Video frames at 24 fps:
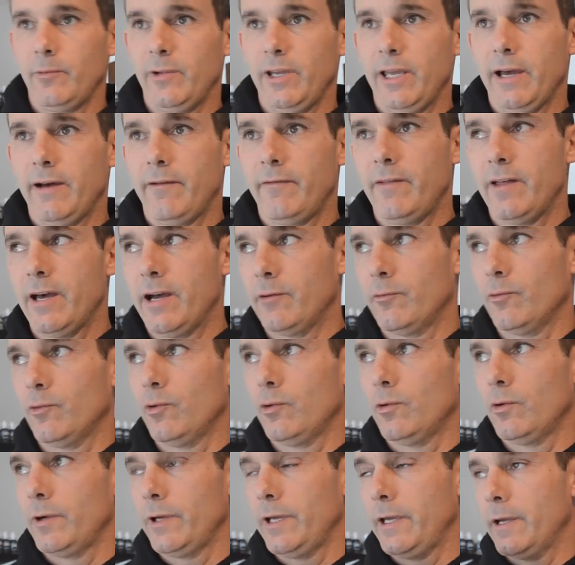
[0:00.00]
We have that
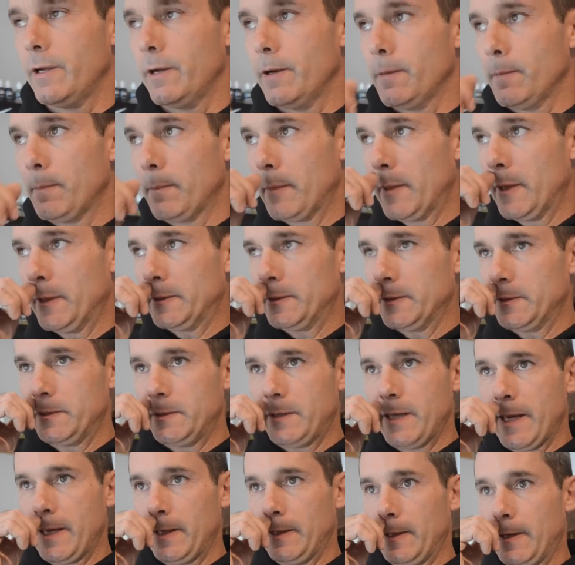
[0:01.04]
rule here. It's a
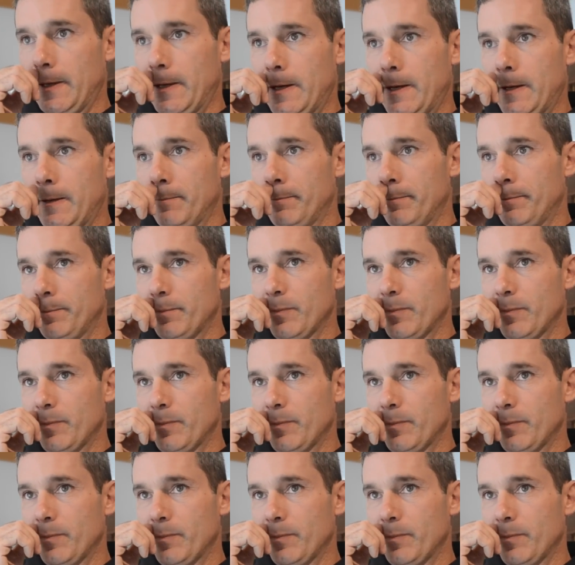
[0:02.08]
state law.